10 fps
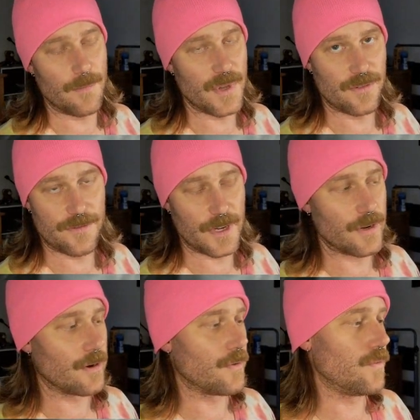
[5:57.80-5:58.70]
middle
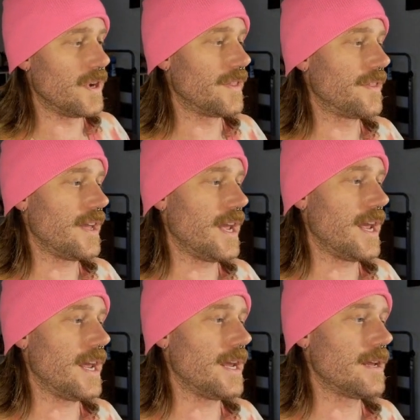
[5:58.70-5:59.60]
finger with
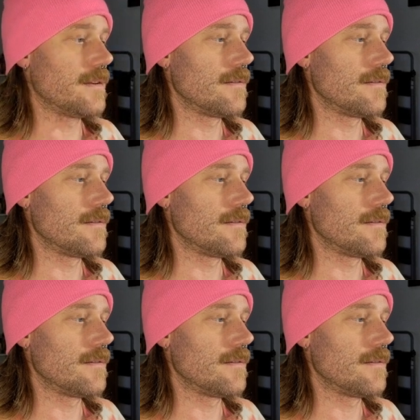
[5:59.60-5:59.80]
a